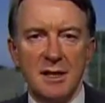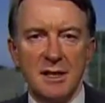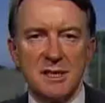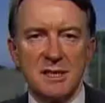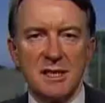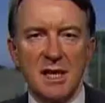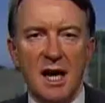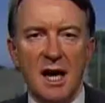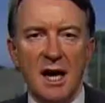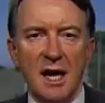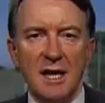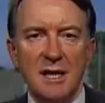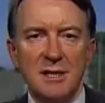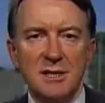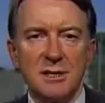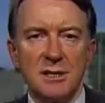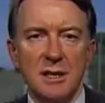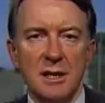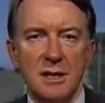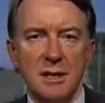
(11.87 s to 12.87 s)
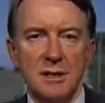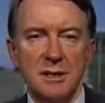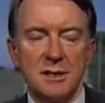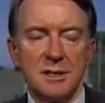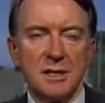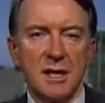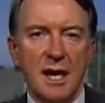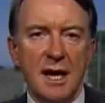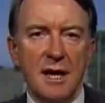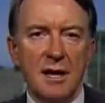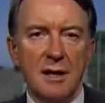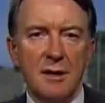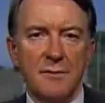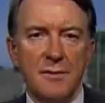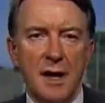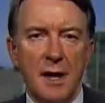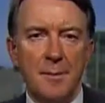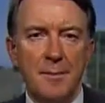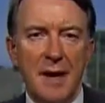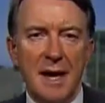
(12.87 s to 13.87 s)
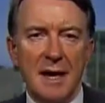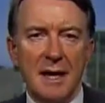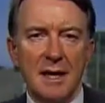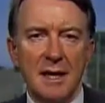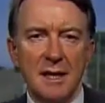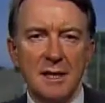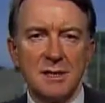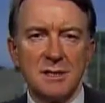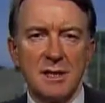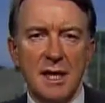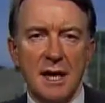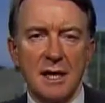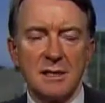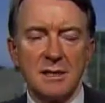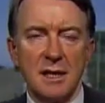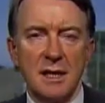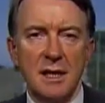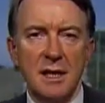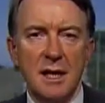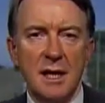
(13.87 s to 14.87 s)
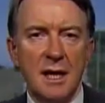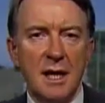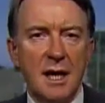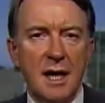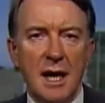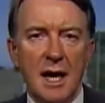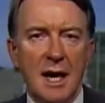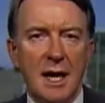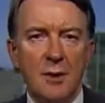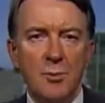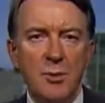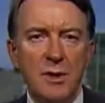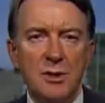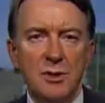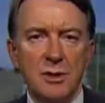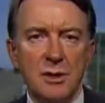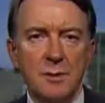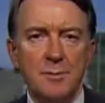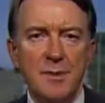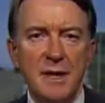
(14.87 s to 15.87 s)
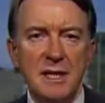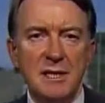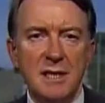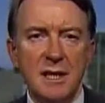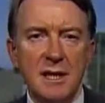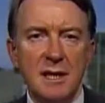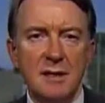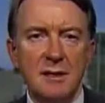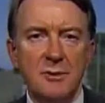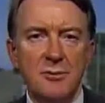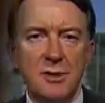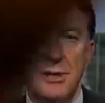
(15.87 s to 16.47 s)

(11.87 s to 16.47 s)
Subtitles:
size and scale of our banking sector. And we took a beating in